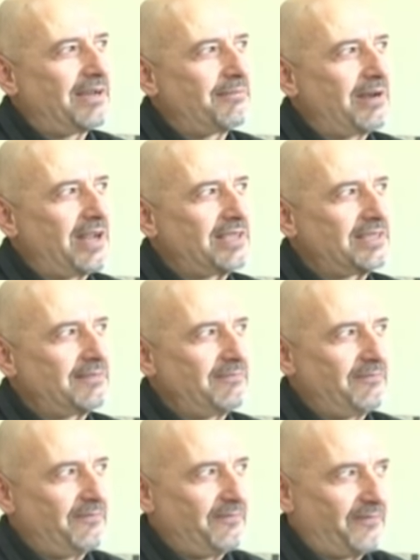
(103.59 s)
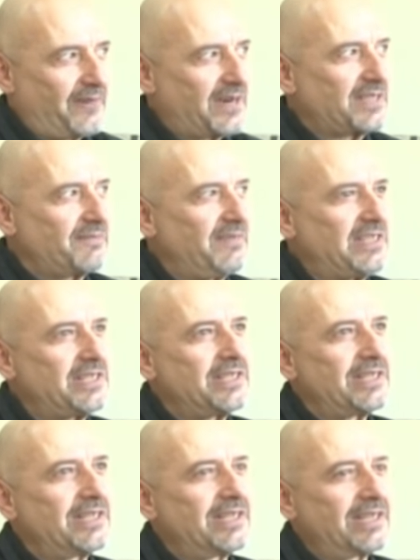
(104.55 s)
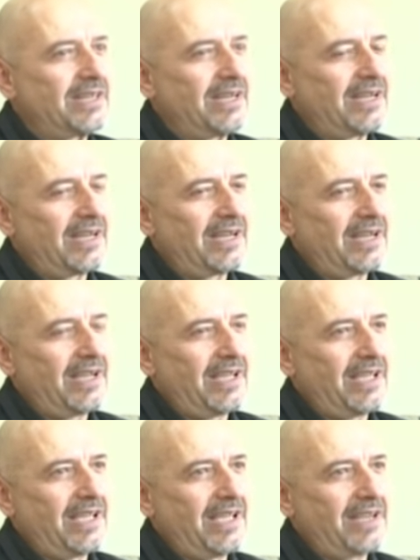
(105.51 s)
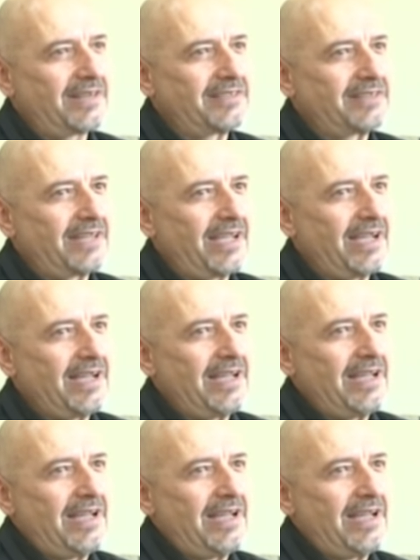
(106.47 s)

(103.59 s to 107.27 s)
when I first visited Eritrea.